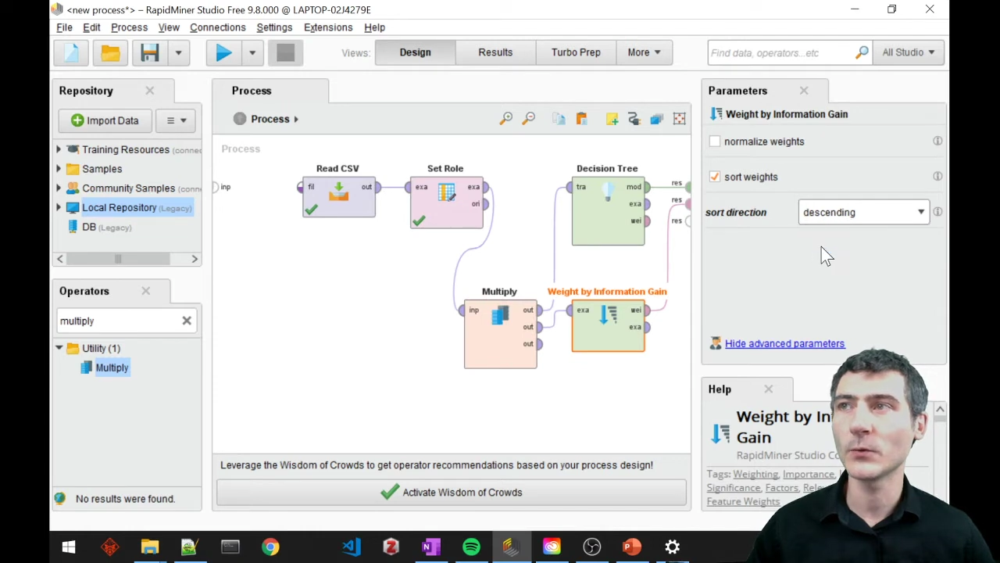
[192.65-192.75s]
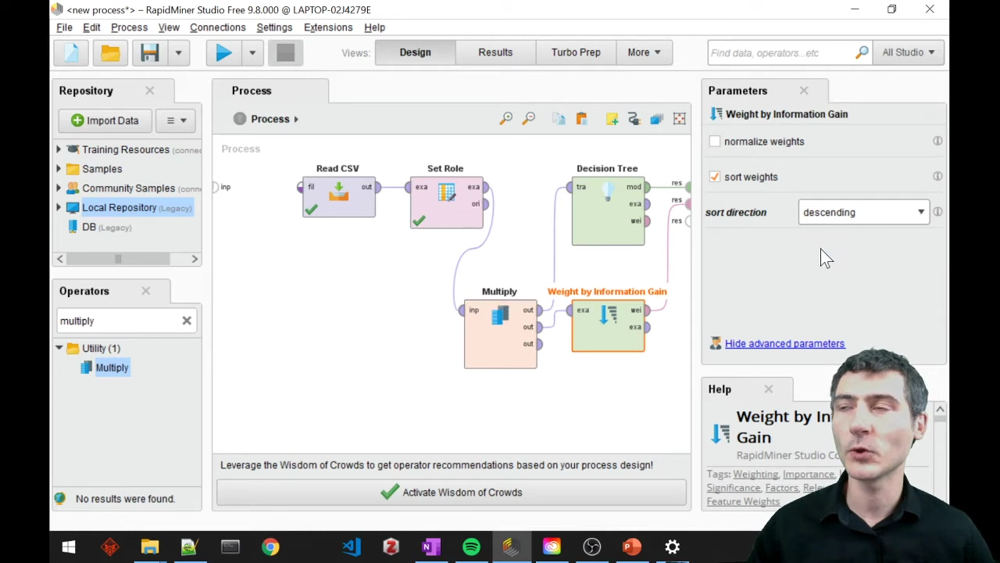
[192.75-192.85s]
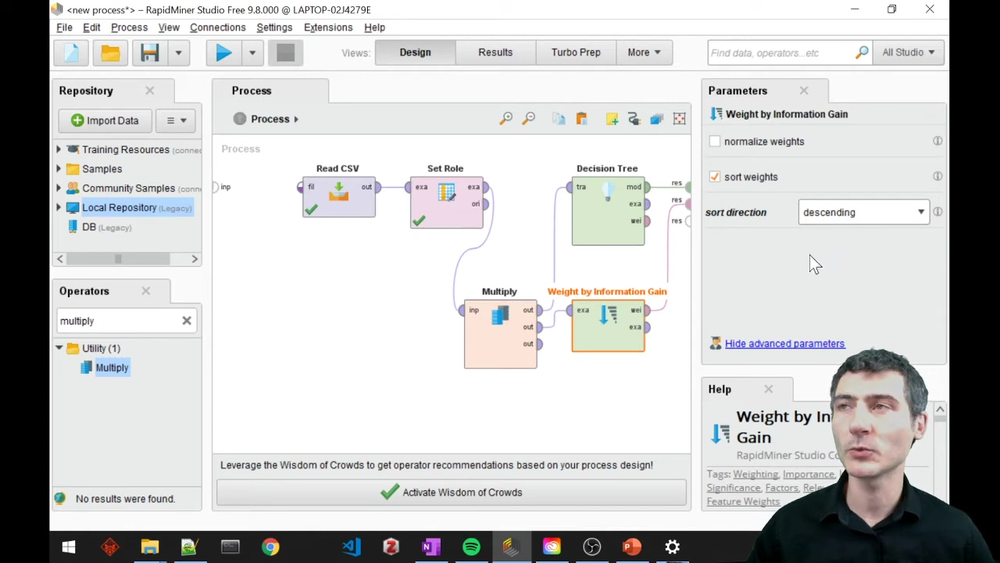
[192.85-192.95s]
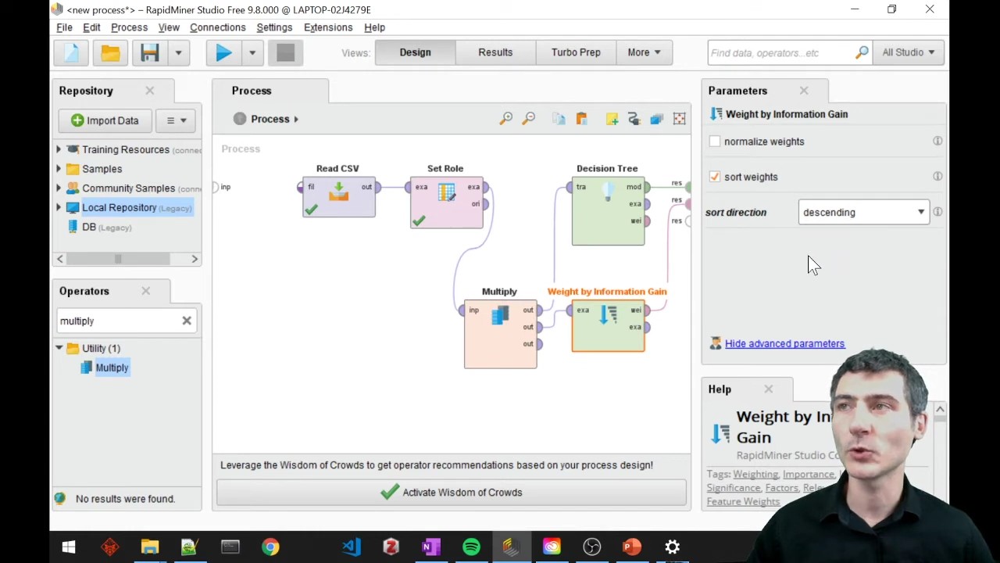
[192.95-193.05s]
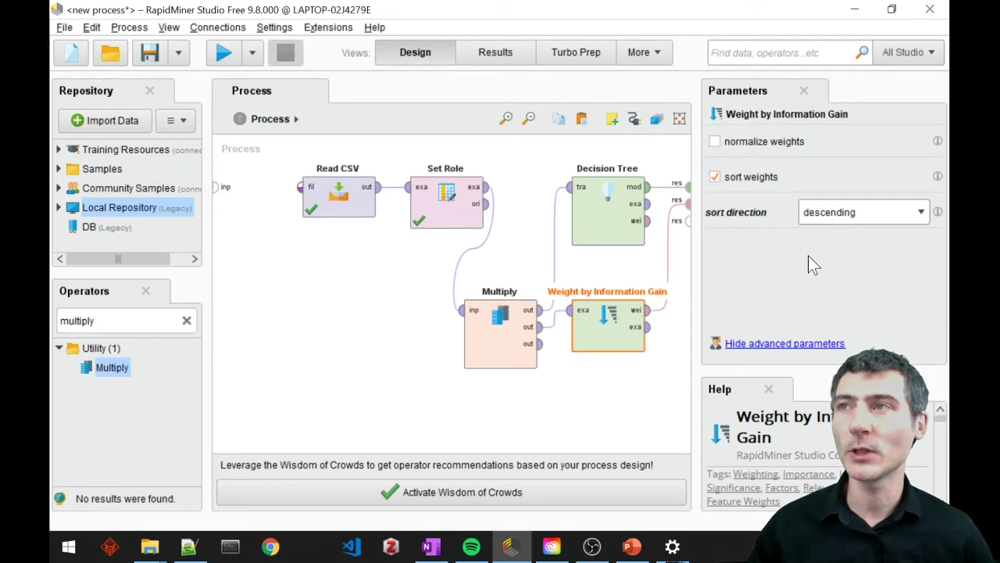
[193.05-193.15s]

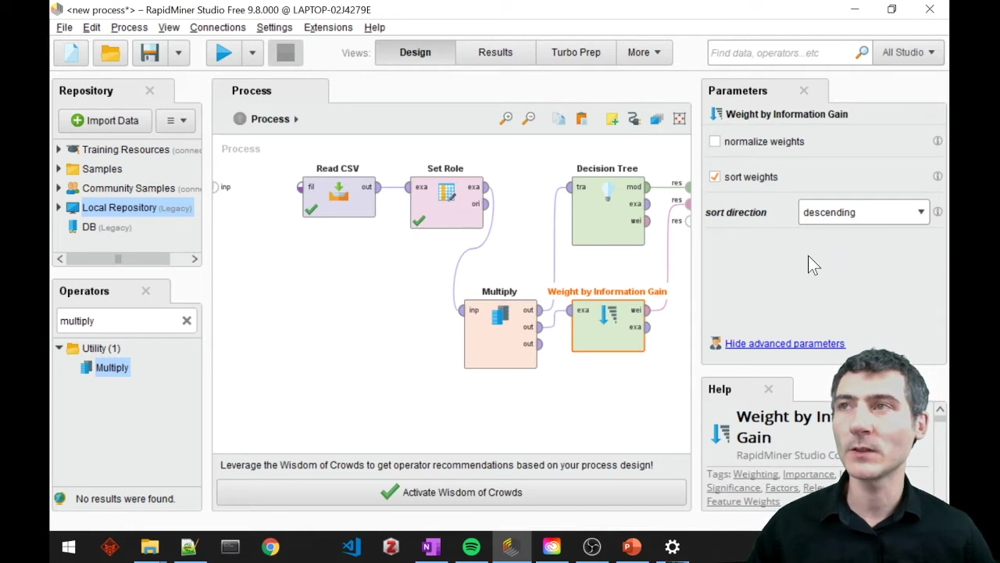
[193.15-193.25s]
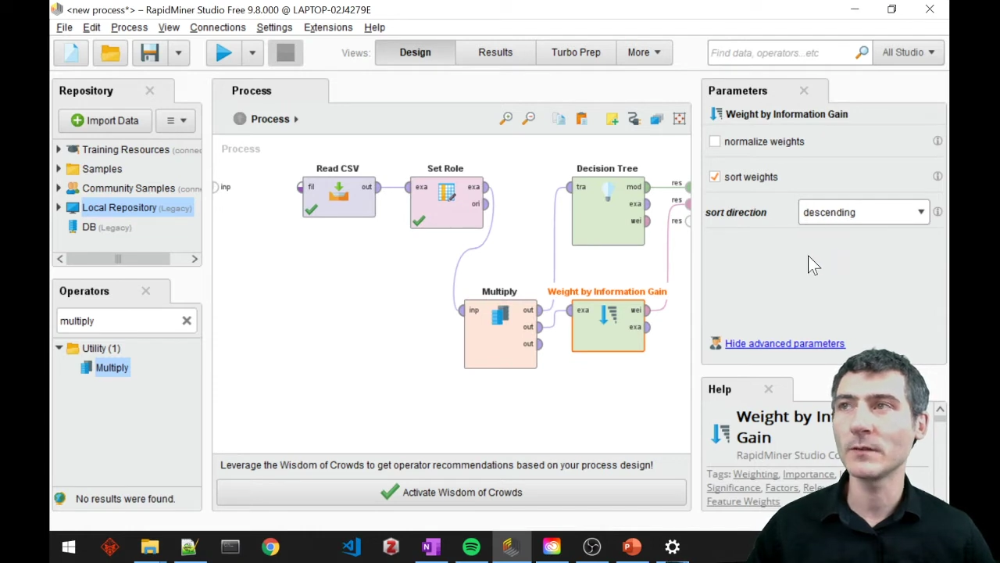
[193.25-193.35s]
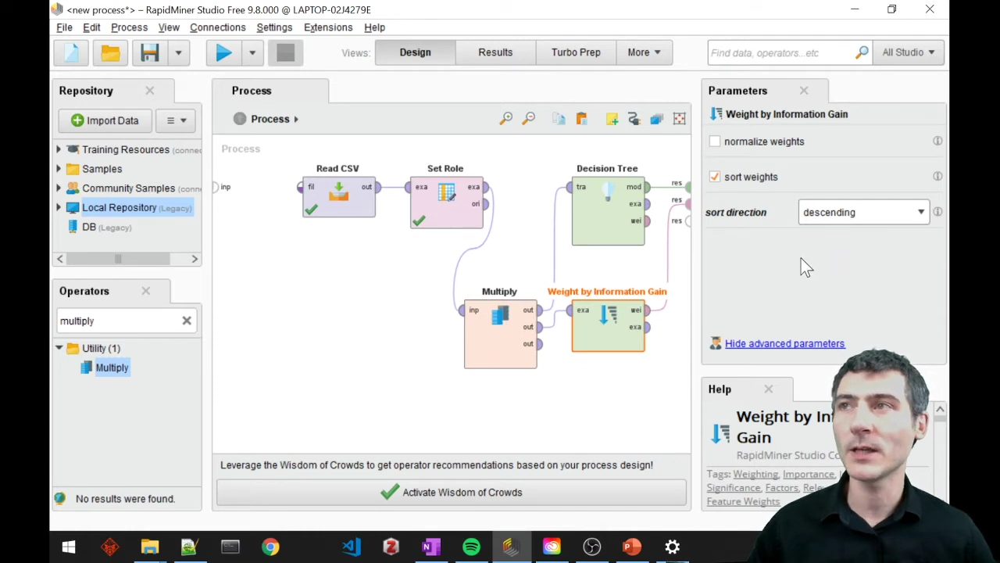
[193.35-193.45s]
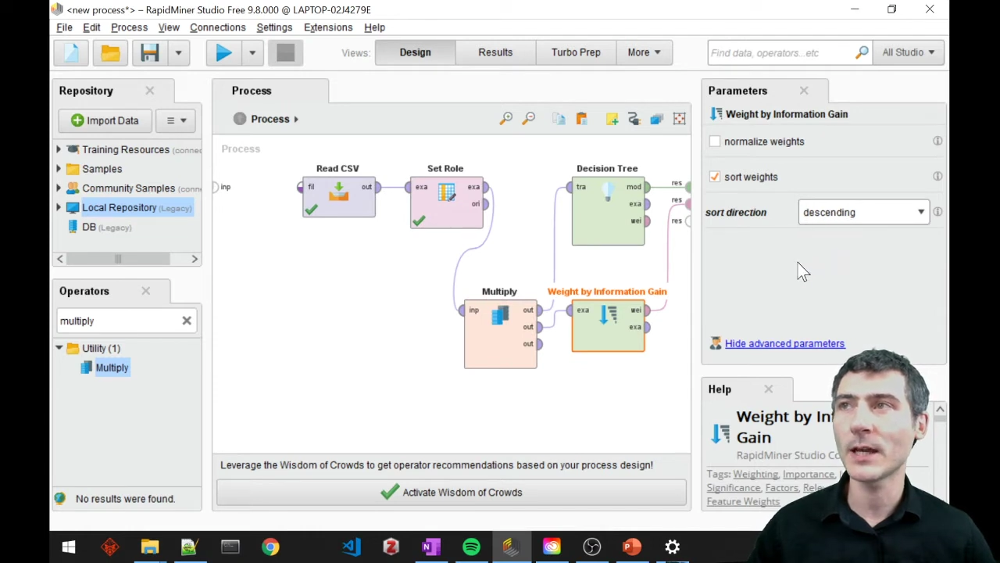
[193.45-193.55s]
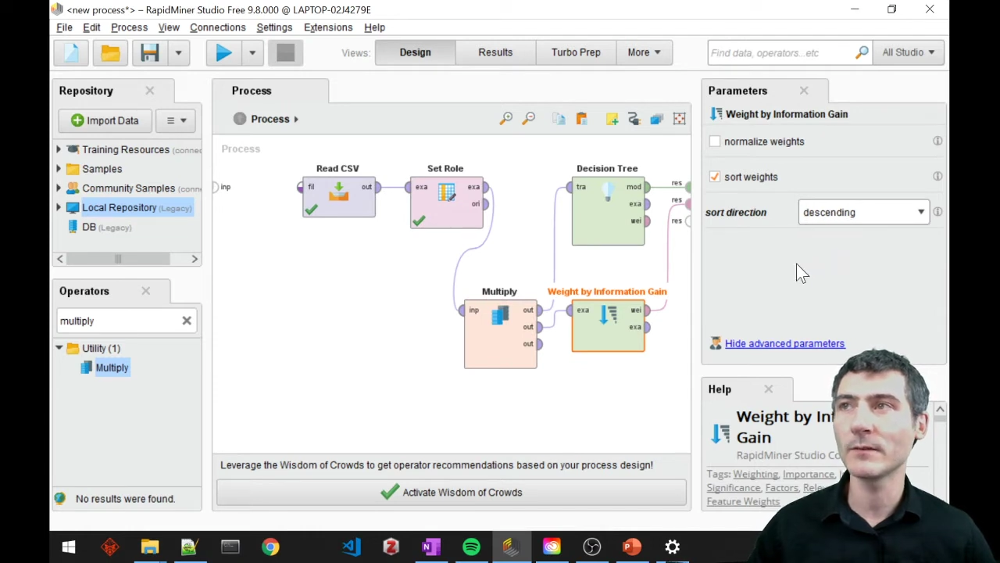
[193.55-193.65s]
form so that
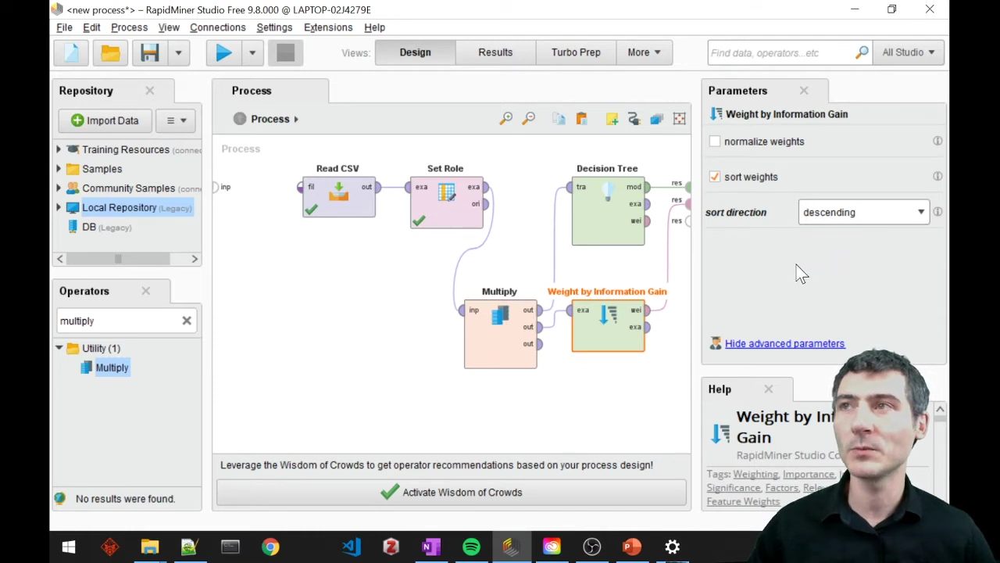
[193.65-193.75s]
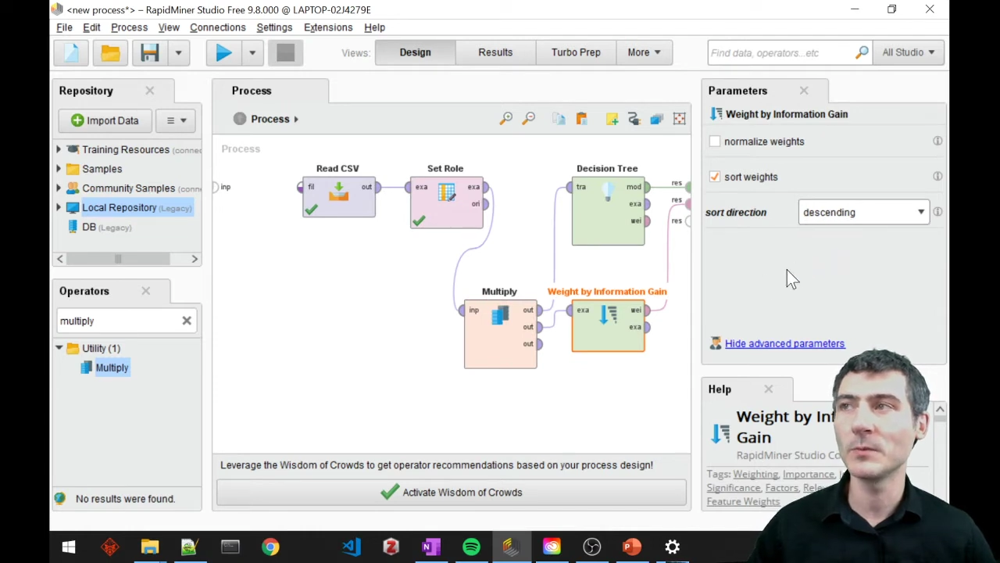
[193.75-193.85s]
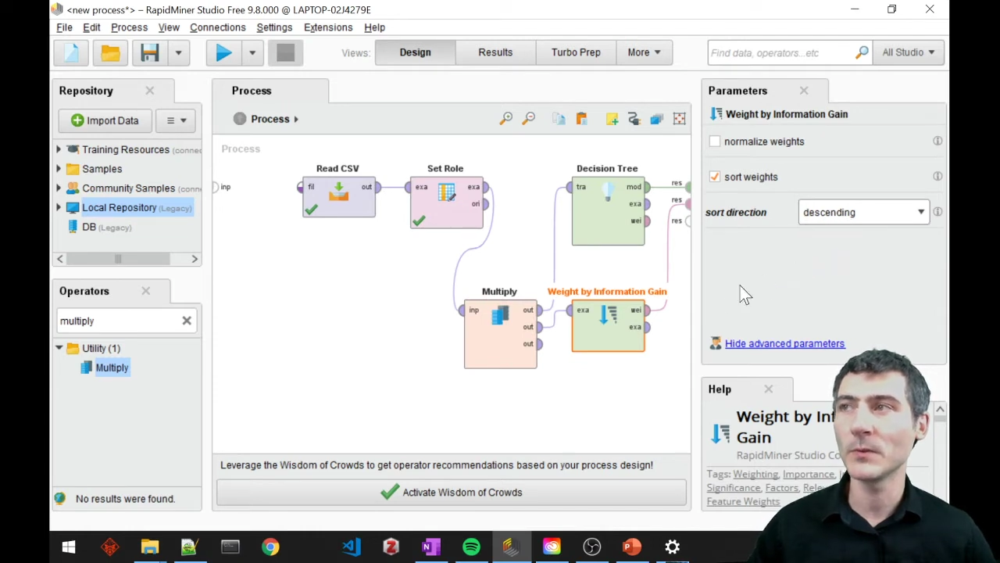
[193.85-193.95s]
we have